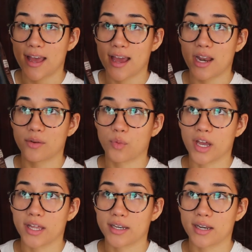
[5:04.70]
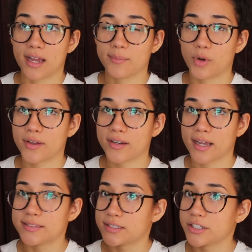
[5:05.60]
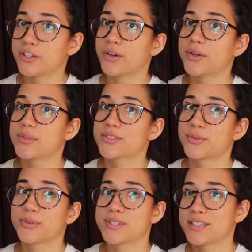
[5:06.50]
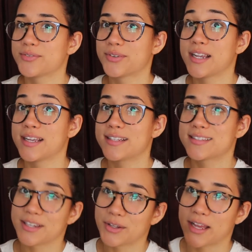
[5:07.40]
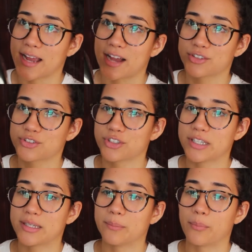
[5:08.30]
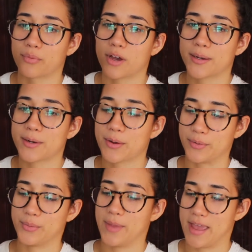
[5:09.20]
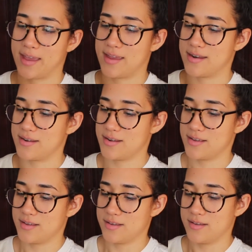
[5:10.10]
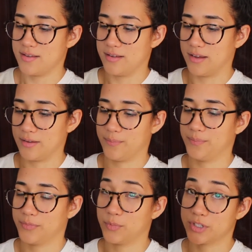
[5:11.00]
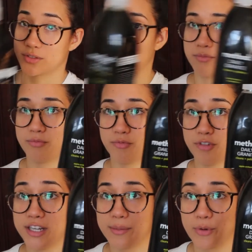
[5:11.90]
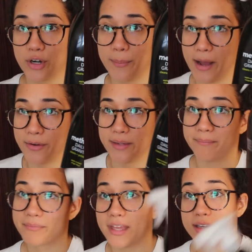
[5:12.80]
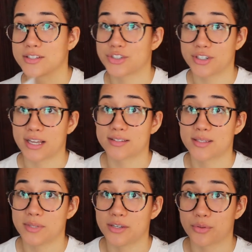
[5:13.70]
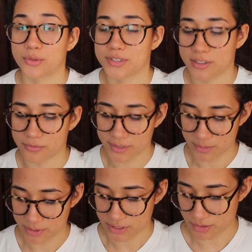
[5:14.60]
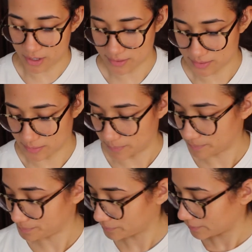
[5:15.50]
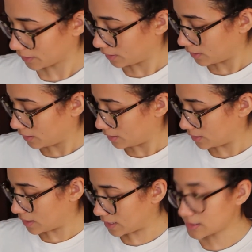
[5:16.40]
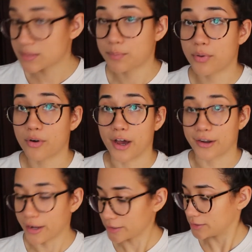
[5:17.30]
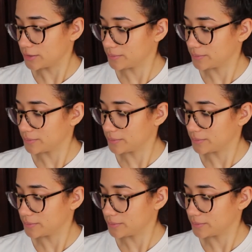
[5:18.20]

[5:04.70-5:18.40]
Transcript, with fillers: and when I bought it I didn't know it was cruelty free till I actually brought it home and um, was reading more about it and it turned out to be cruelty free which is awesome. Next product